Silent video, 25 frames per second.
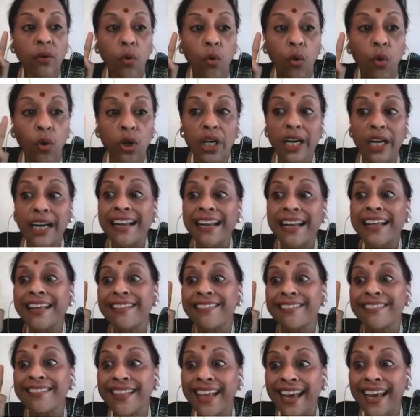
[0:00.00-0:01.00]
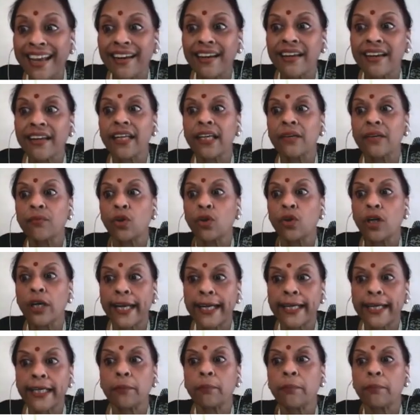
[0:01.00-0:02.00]
only then he would
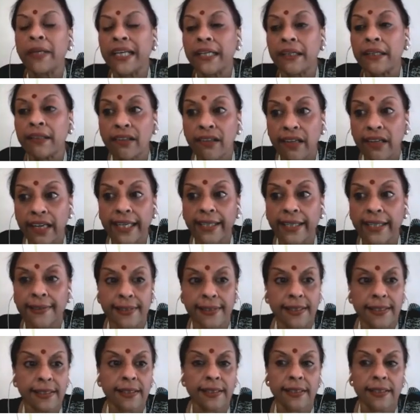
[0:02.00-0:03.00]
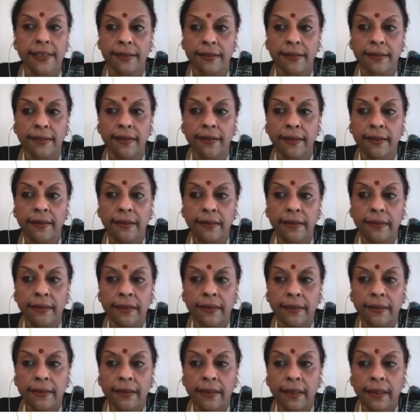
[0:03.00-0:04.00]
let me trace
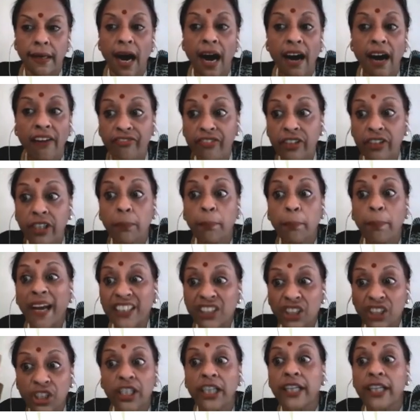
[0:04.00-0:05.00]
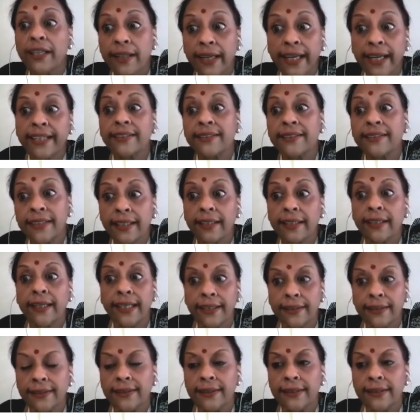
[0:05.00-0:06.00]
after passionate nights and
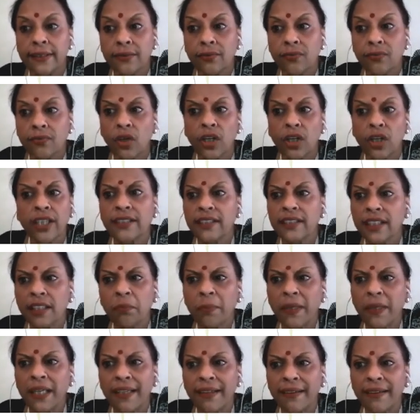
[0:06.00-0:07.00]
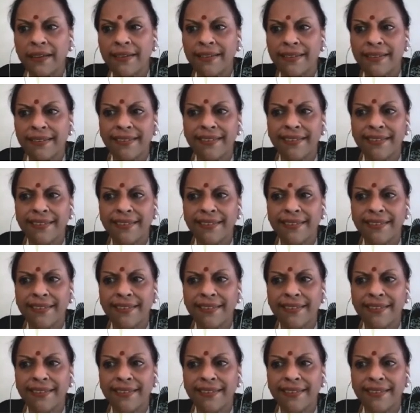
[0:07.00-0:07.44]
days. What does it mean?